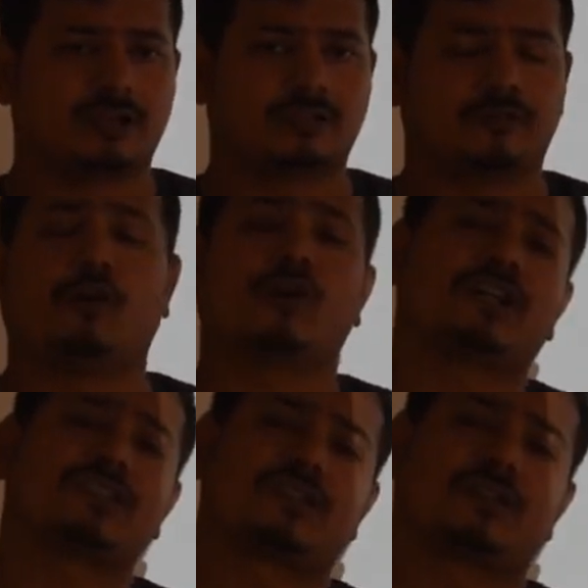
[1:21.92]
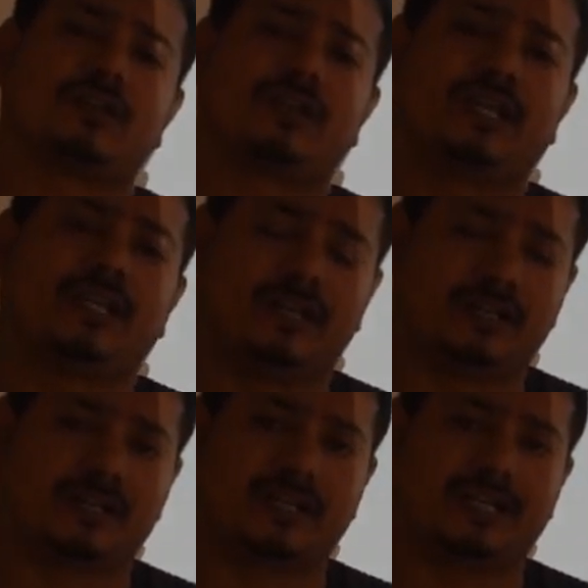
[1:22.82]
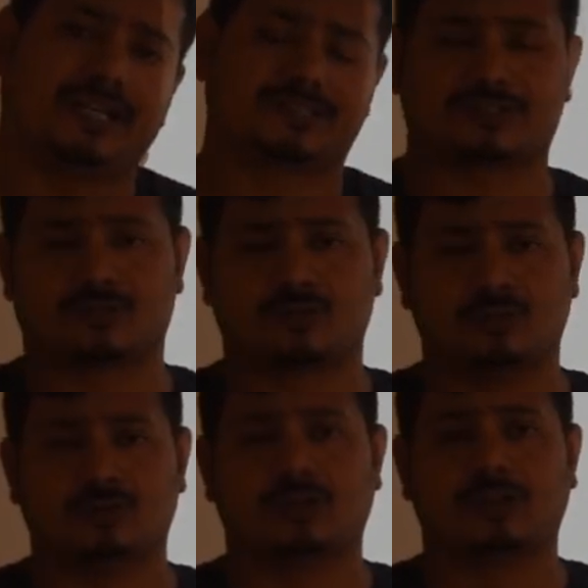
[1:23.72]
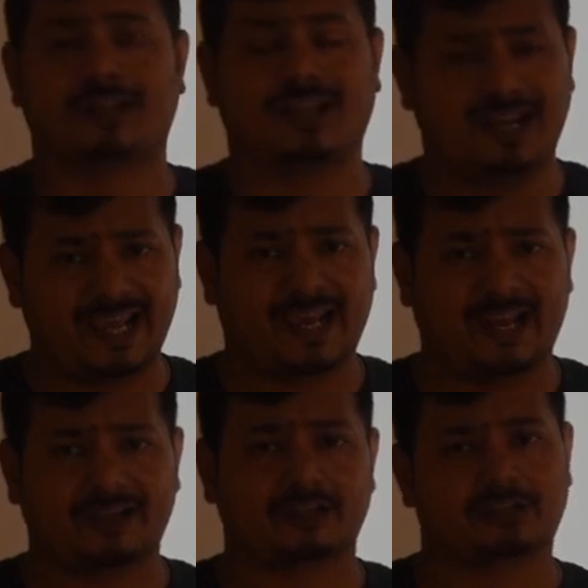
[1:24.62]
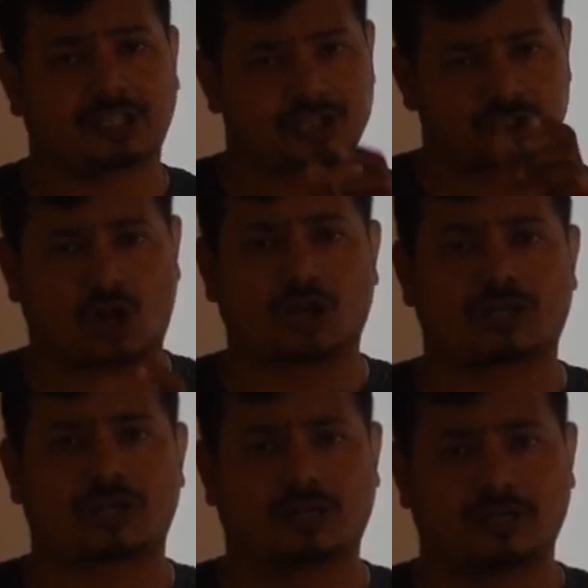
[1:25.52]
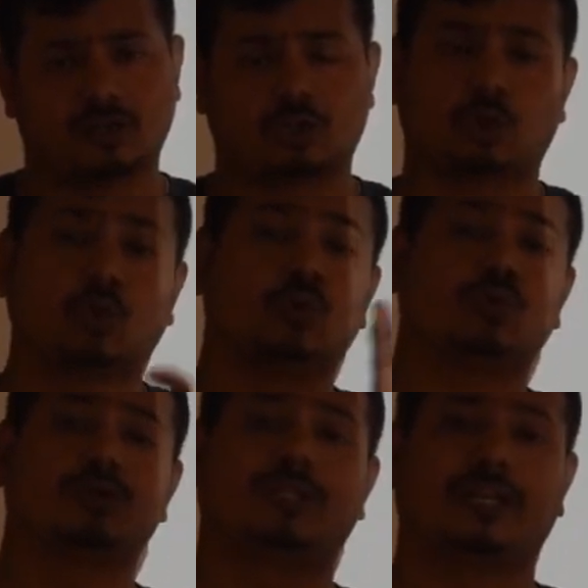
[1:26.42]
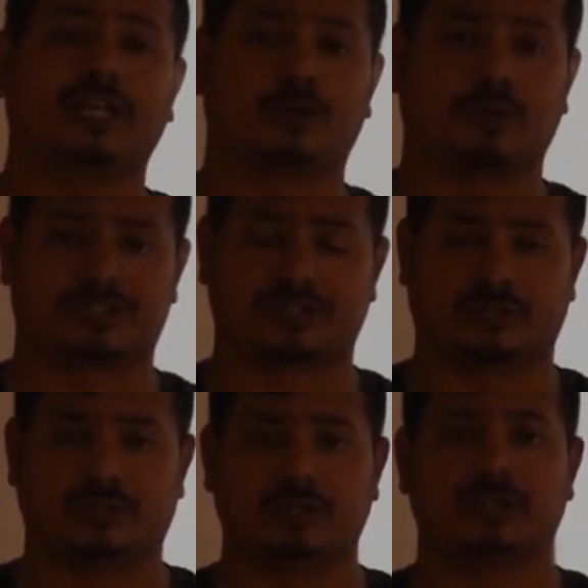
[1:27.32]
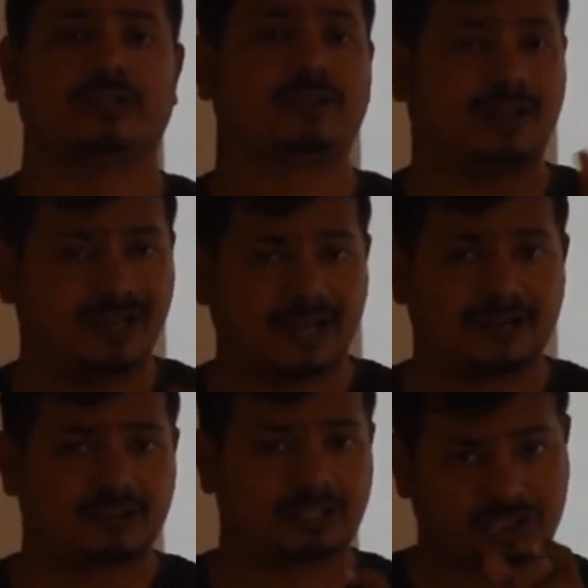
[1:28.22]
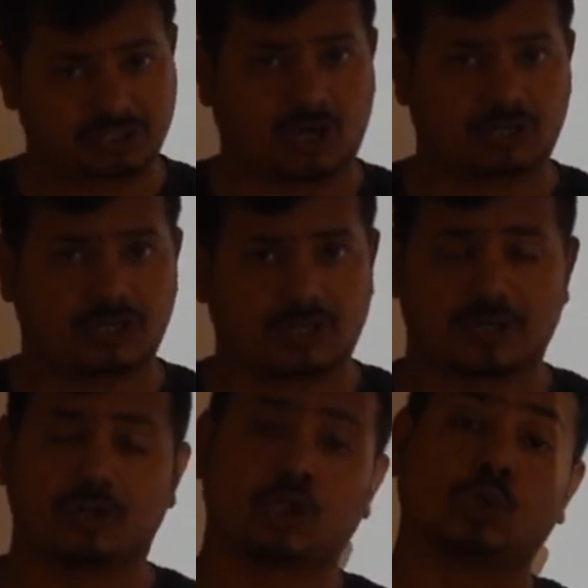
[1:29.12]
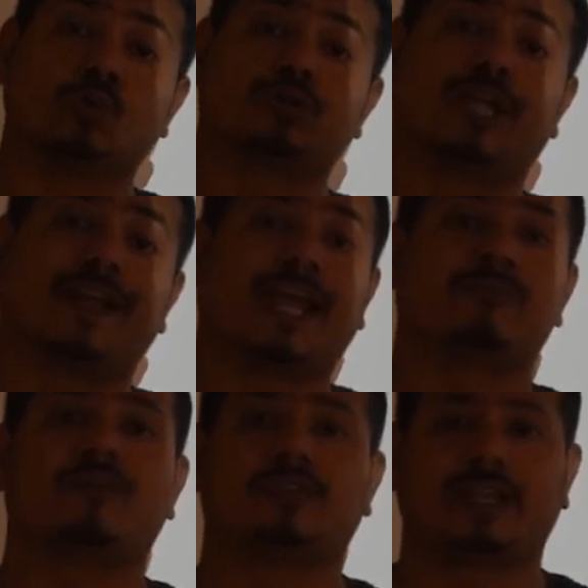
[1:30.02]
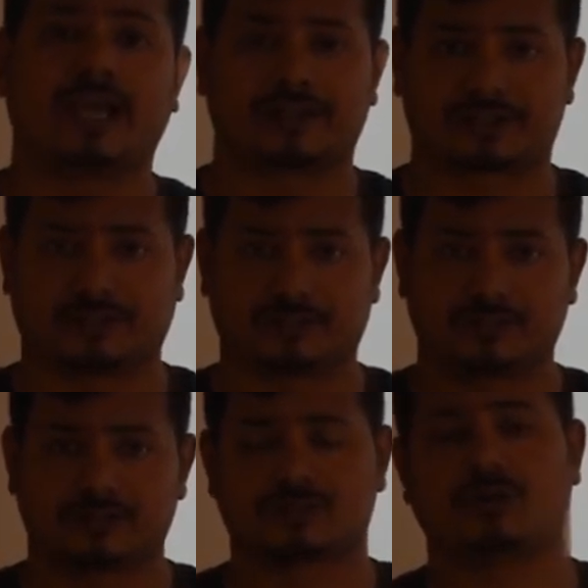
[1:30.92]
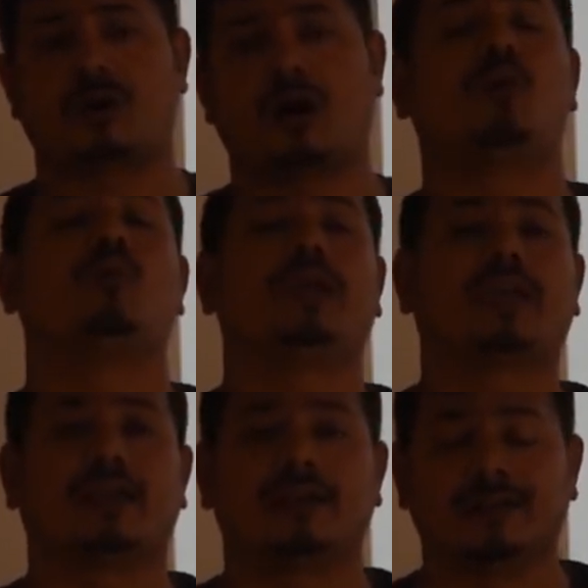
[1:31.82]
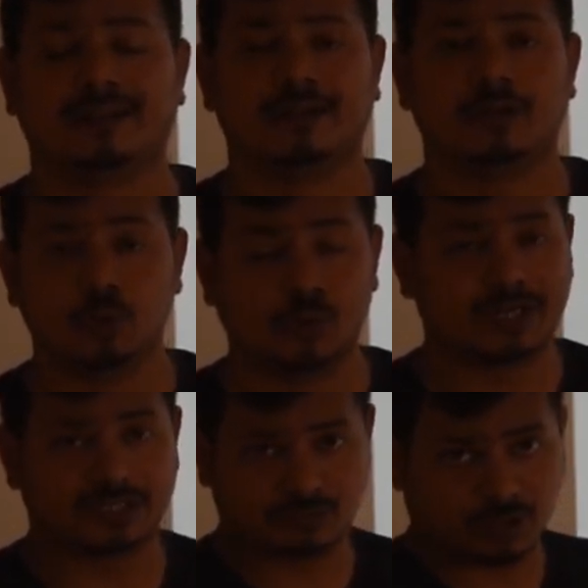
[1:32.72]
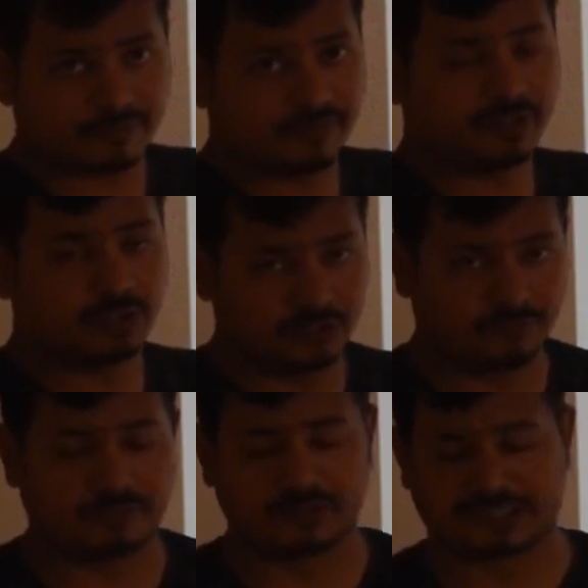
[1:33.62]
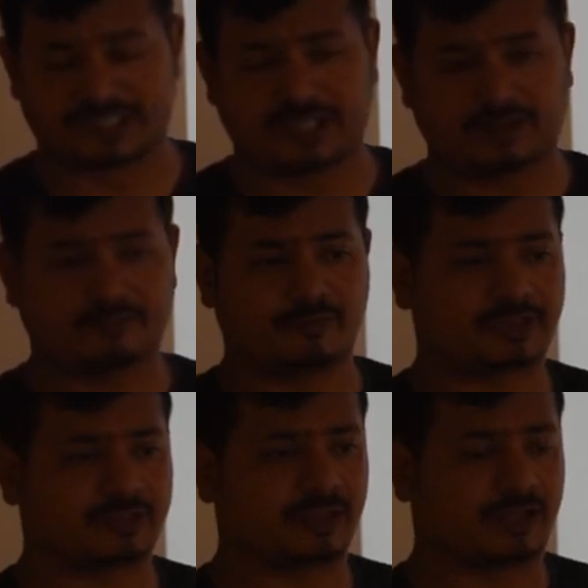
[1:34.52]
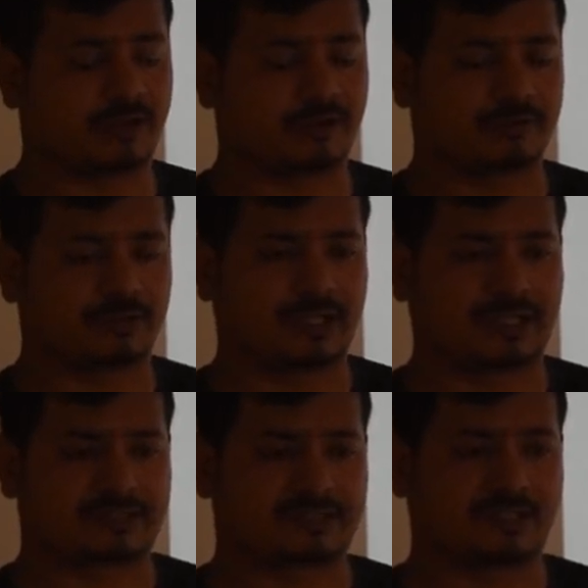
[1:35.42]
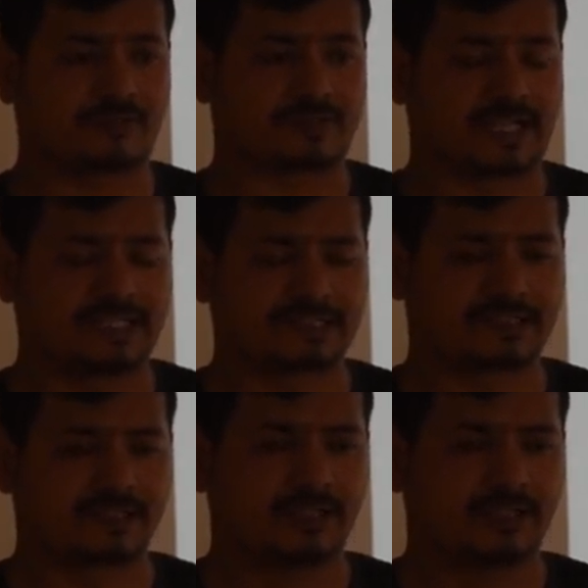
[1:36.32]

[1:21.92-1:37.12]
The focus here is to relate the shortcut to the equation, relate the shortcut to the name of the reaction. So how we can do it is what we will see with the next set of slides.